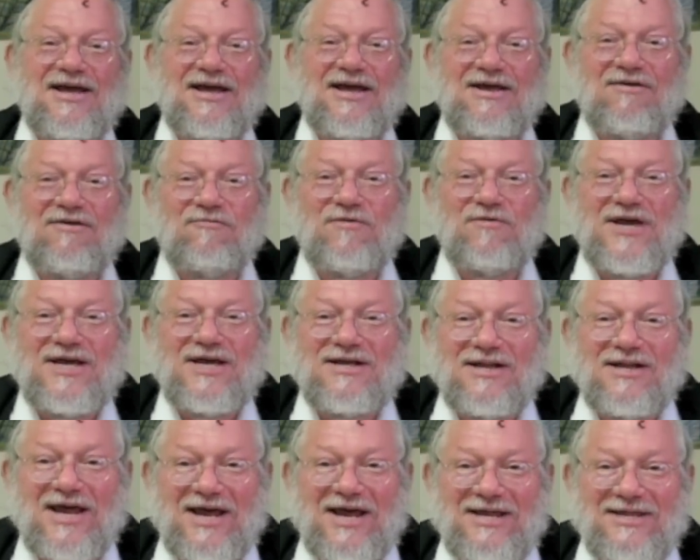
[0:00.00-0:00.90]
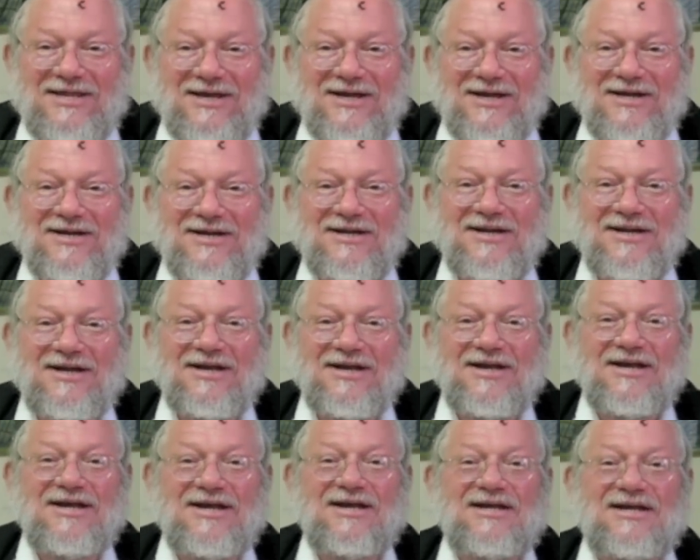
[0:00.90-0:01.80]
A week later,
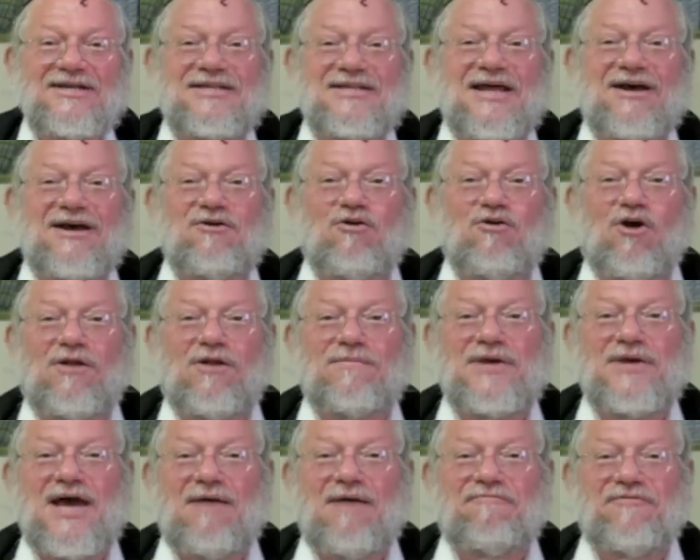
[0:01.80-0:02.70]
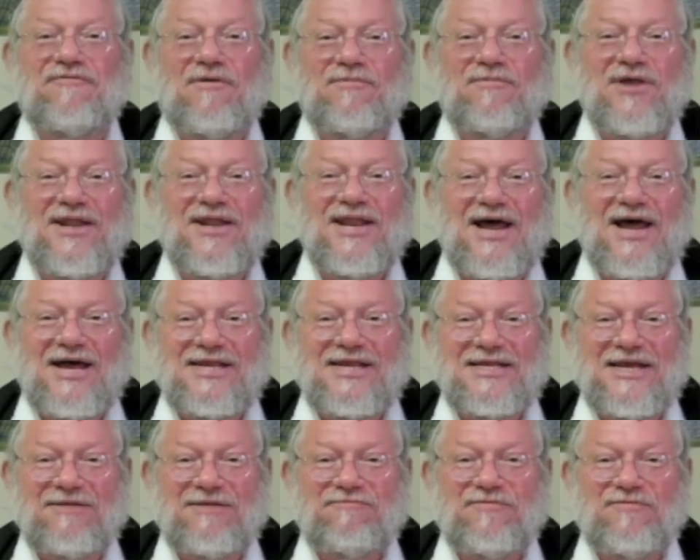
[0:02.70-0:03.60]
they called me up from the
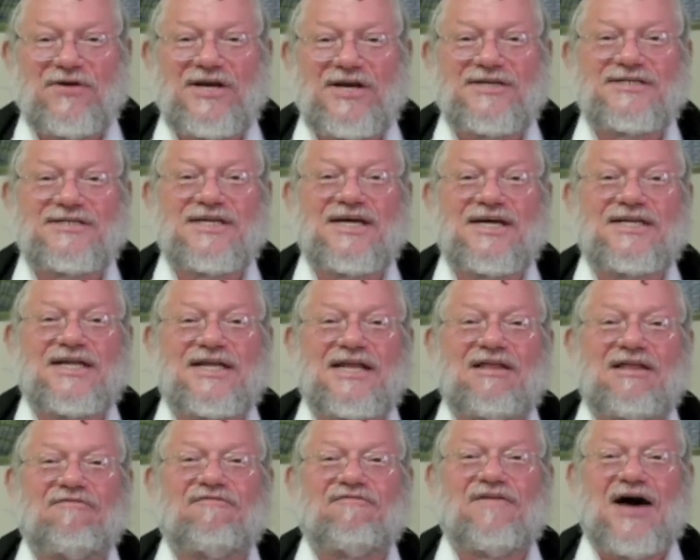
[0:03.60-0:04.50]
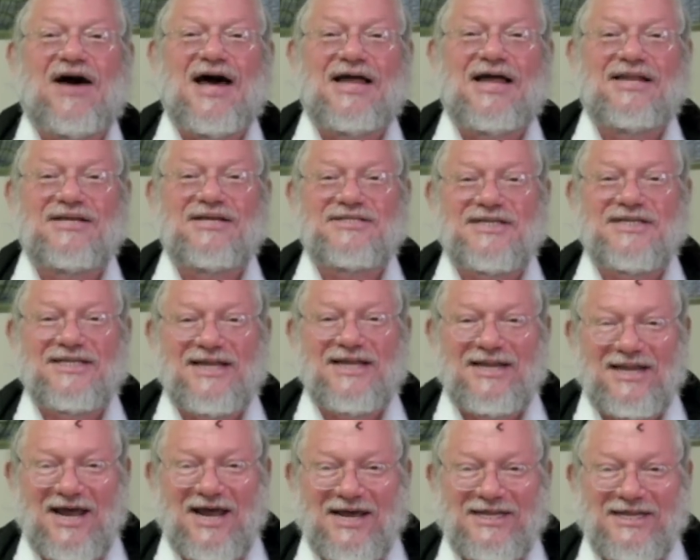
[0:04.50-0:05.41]
90th precinct that the file is in the
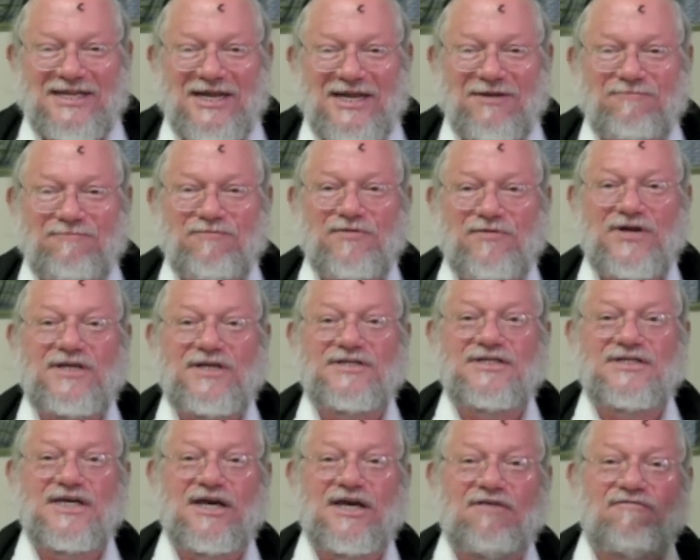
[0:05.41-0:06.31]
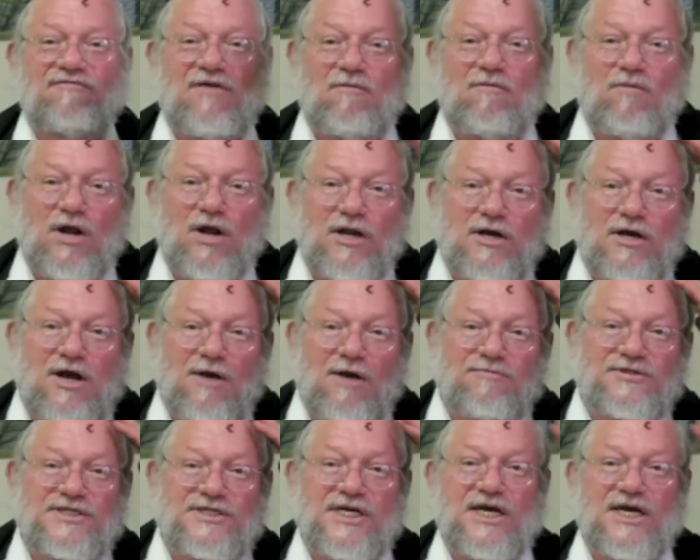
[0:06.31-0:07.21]
90th precinct if I want to
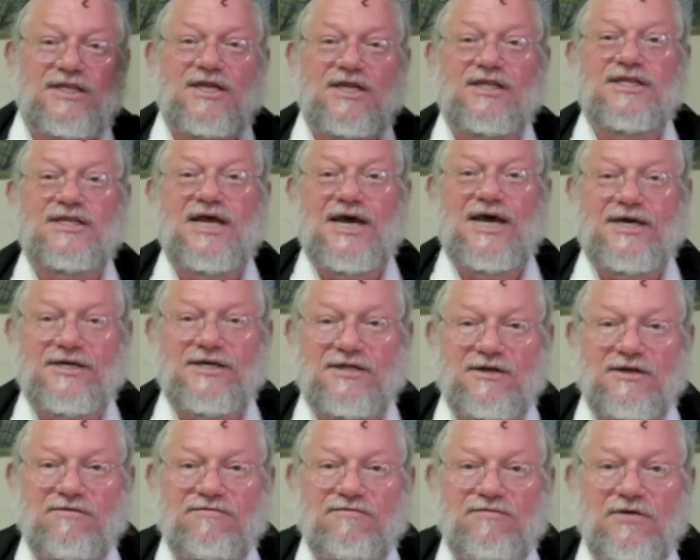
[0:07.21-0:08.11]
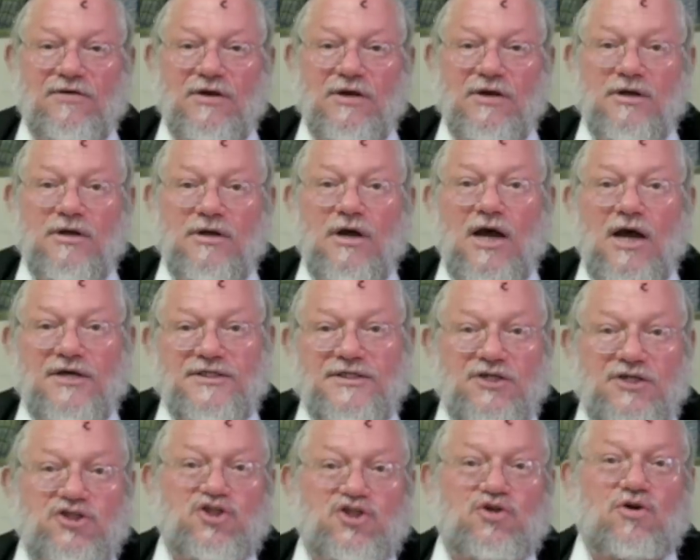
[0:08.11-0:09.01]
come see a detective. I
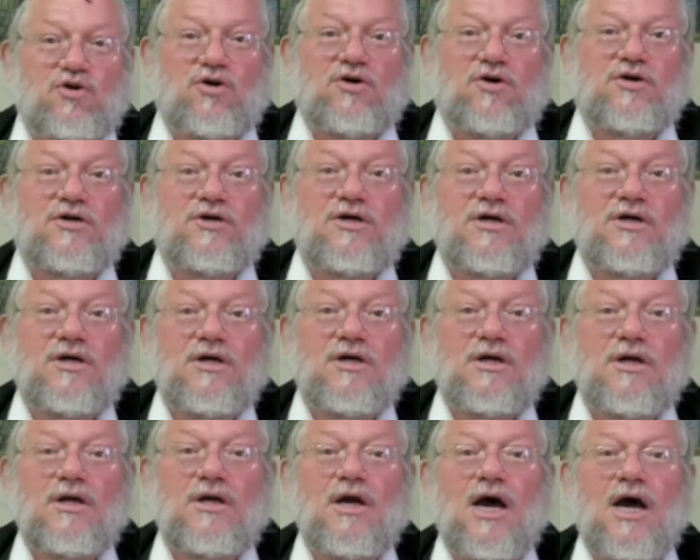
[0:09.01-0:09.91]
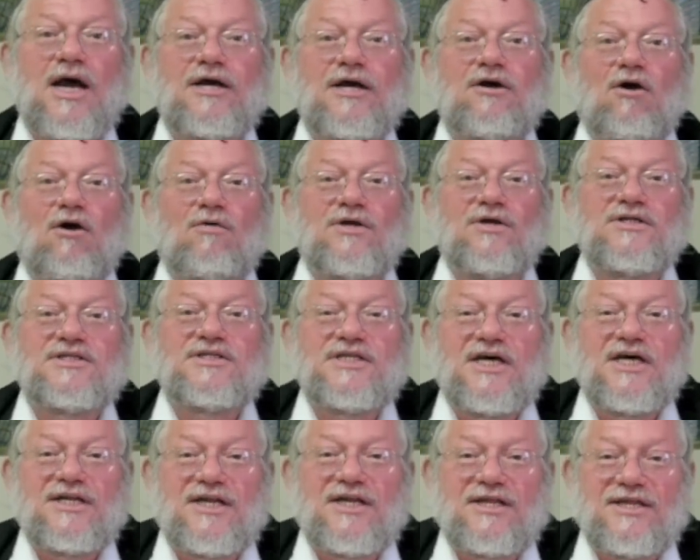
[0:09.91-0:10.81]
said, sure. I go and
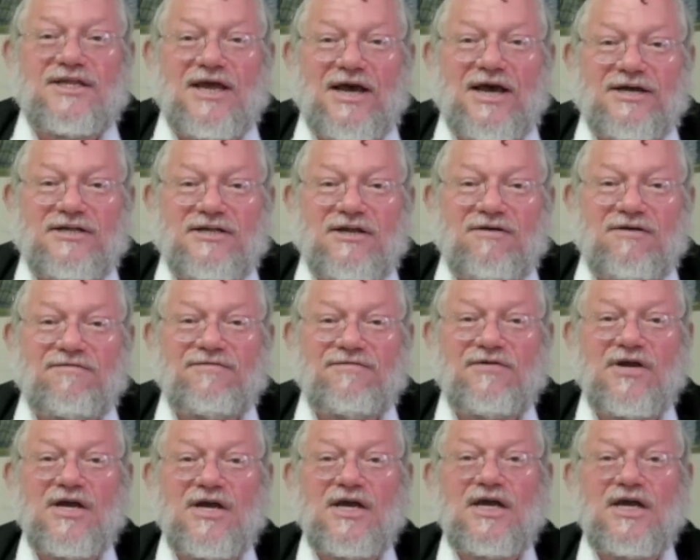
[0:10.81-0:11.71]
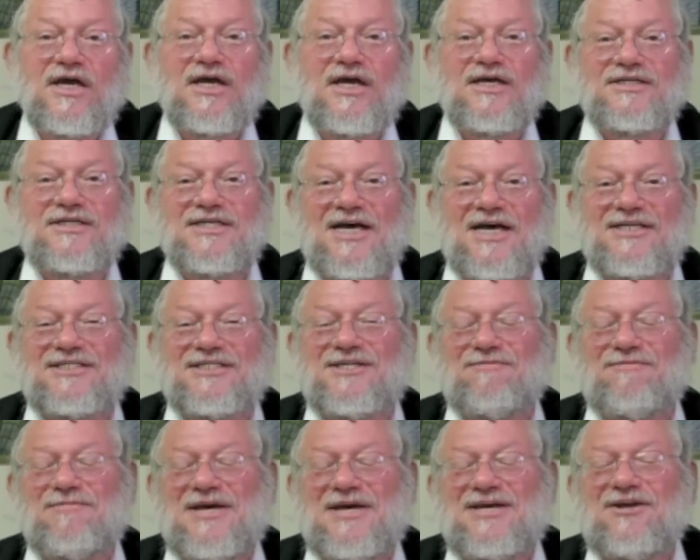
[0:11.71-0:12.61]
see a detective. He says
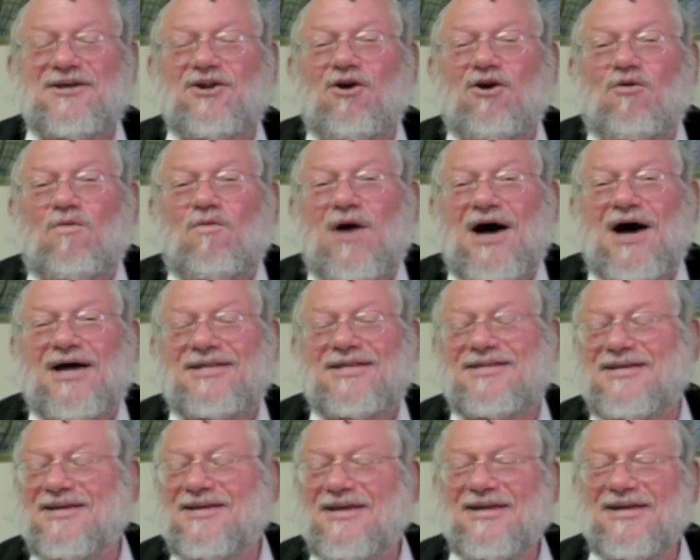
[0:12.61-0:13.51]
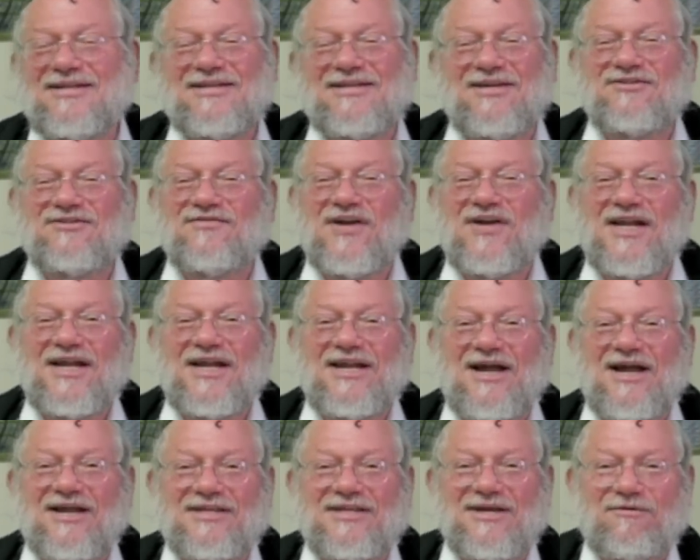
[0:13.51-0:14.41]
to me, you know what? There's
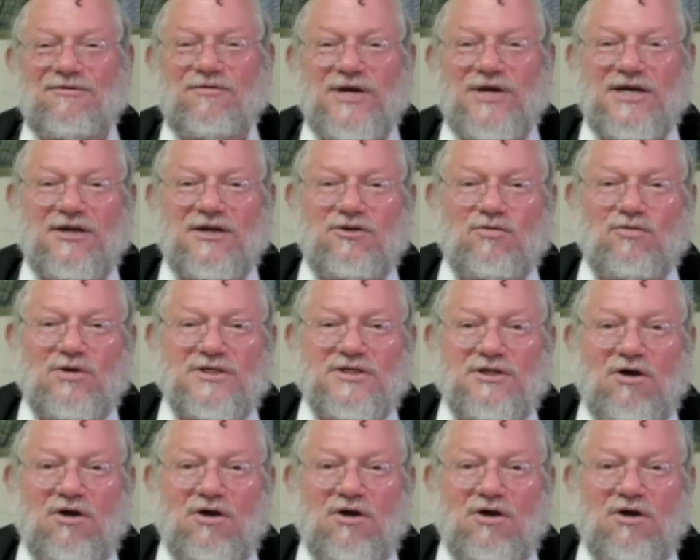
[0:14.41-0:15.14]
really nothing we can do as